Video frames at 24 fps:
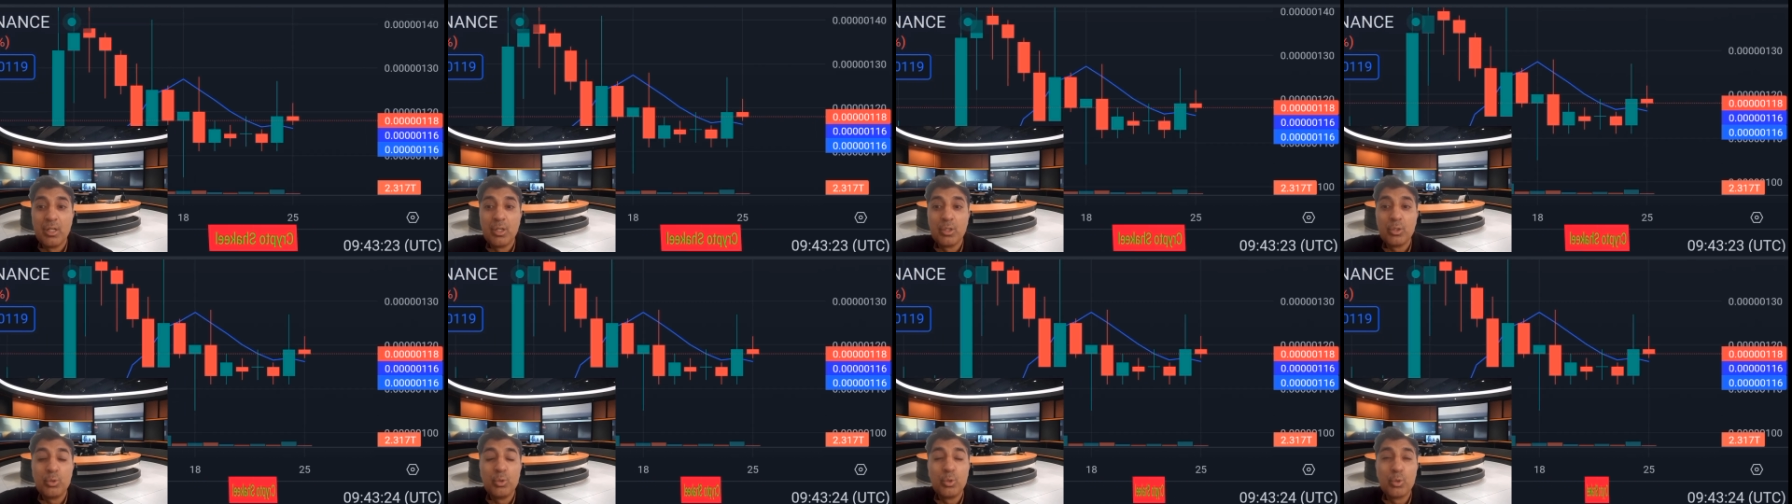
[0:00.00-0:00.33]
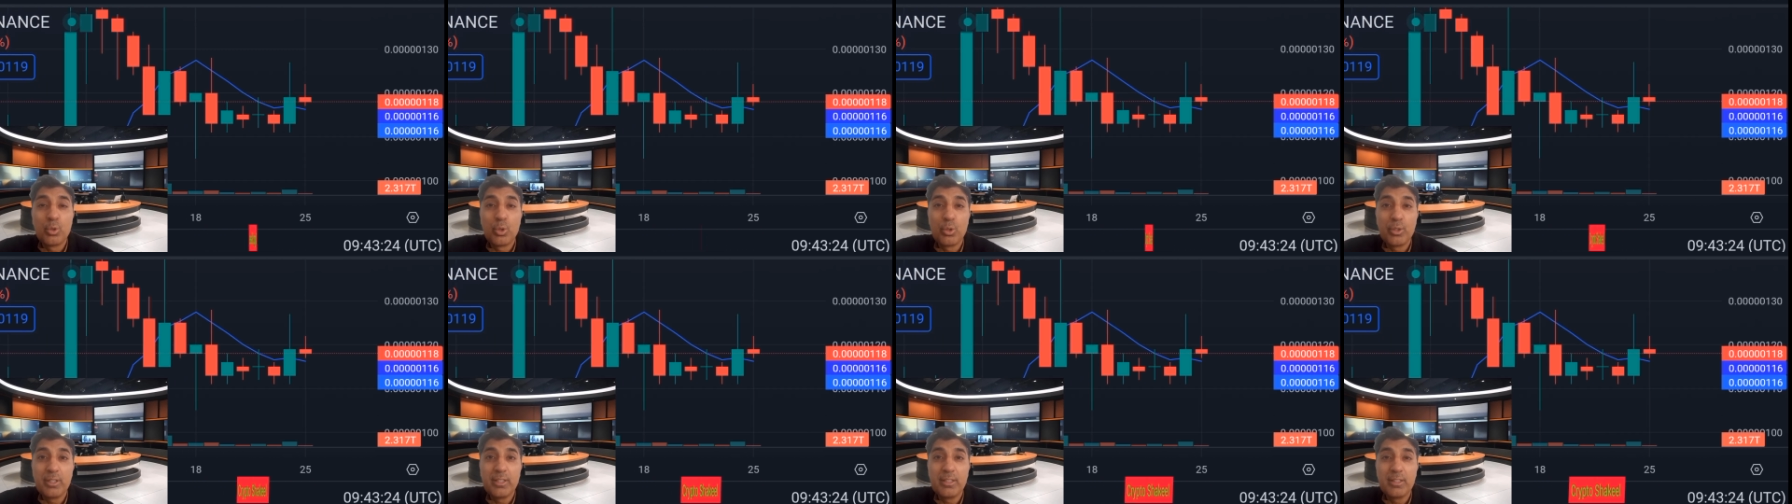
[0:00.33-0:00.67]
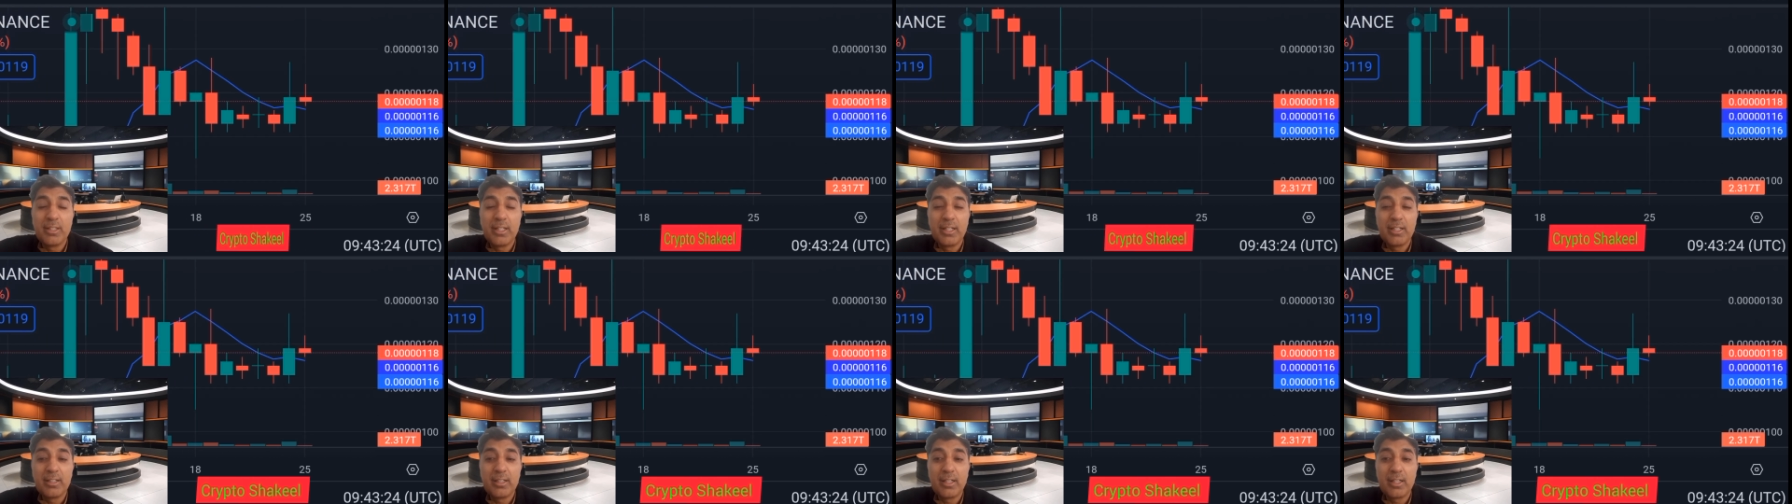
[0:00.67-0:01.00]
KuCoin,
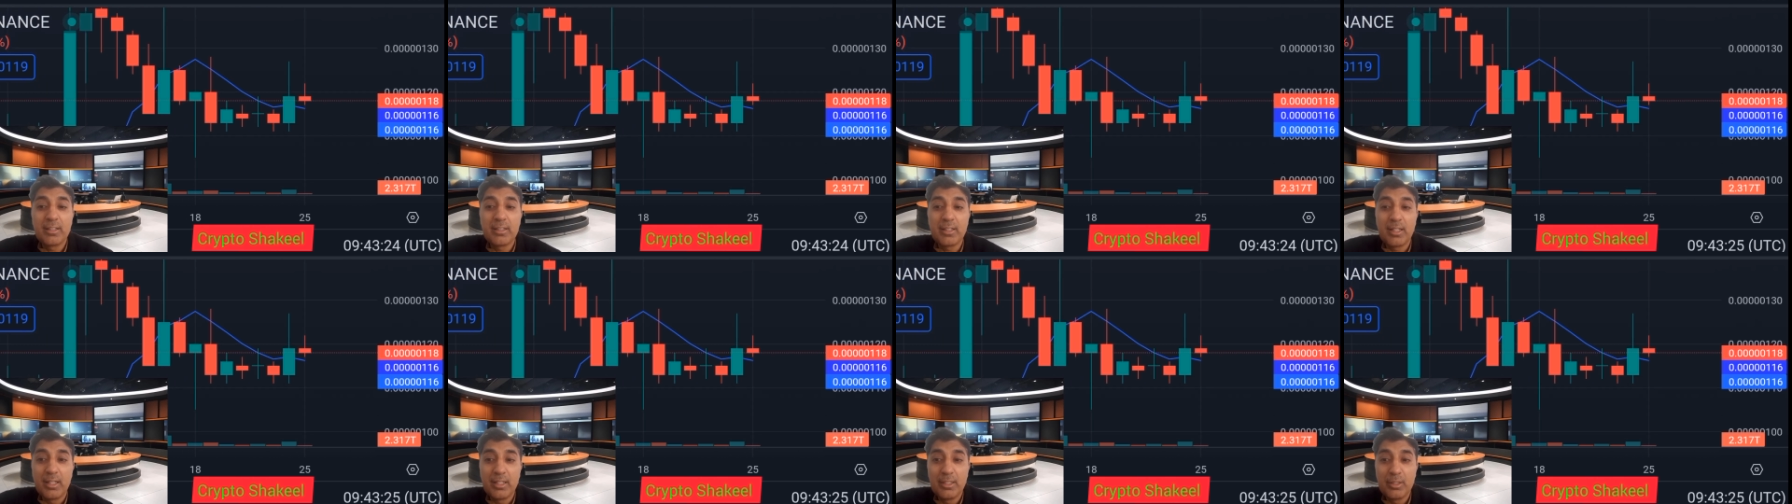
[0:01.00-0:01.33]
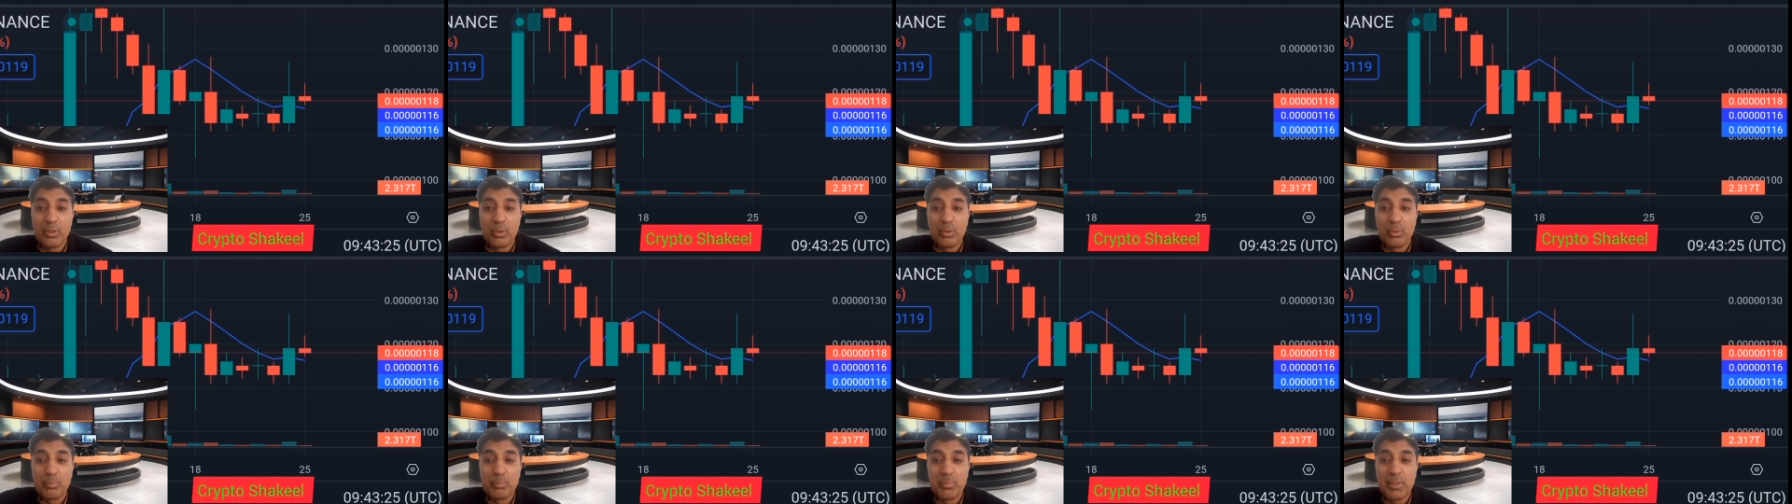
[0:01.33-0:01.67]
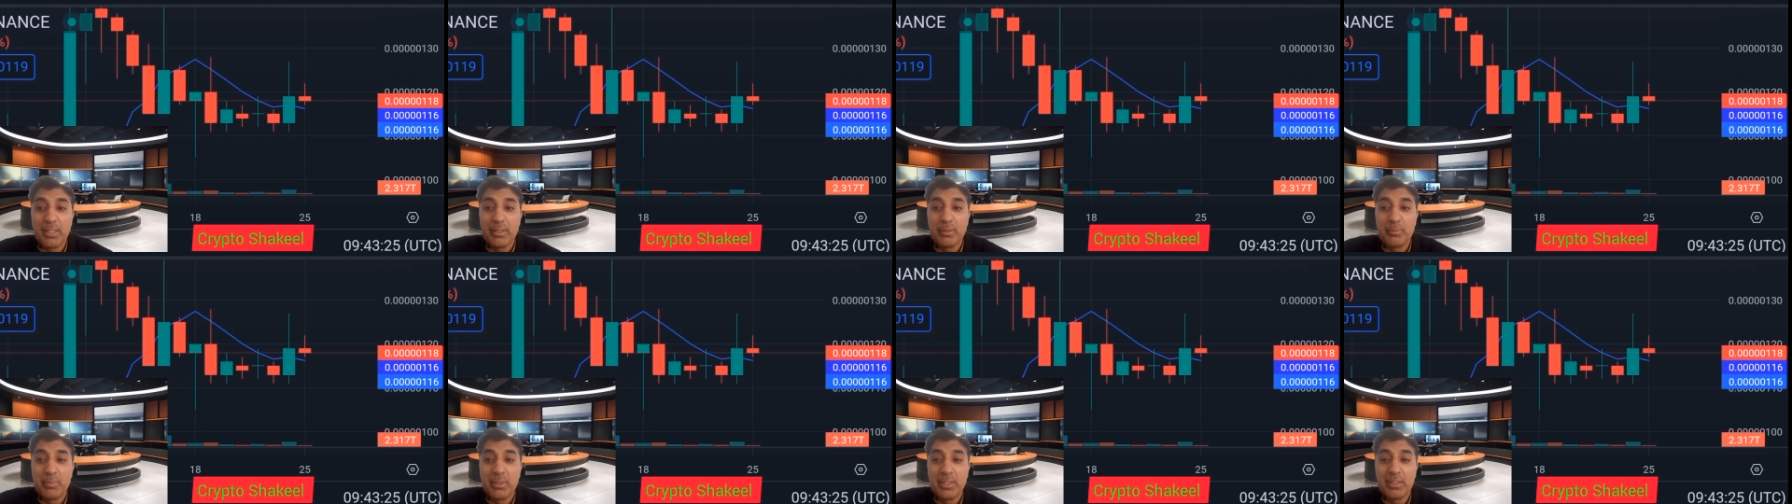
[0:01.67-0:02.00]
get.io,
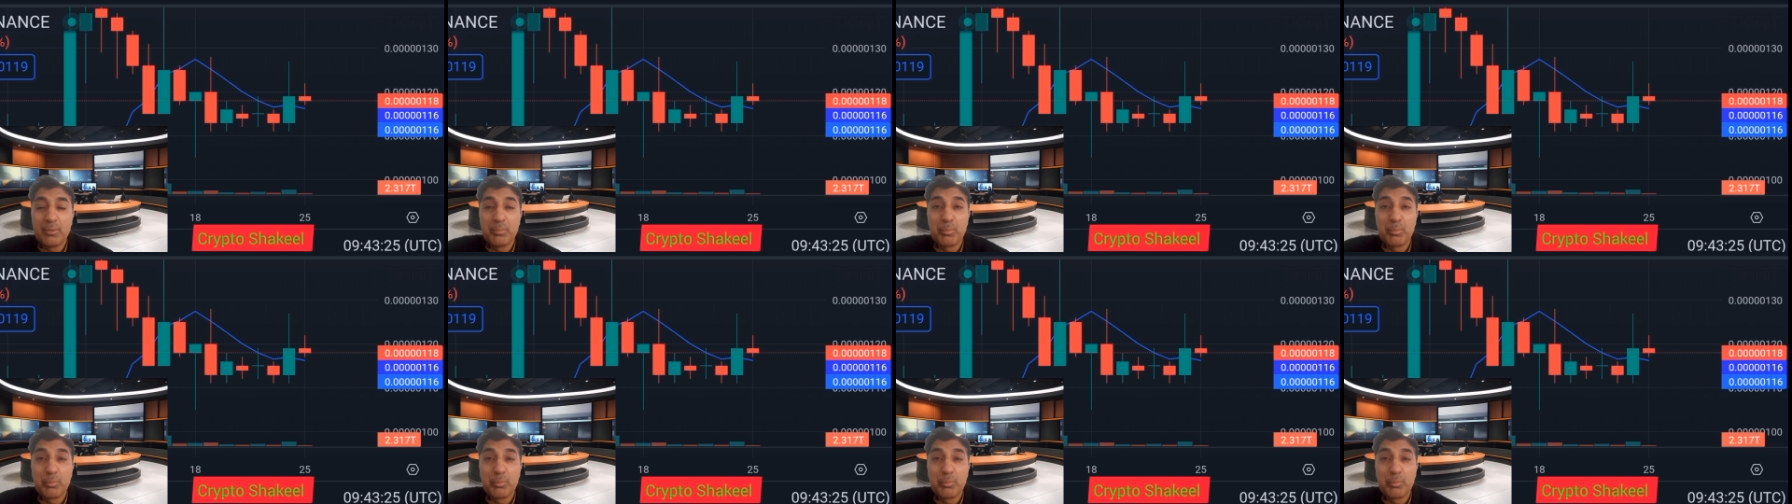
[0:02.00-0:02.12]
Bybit,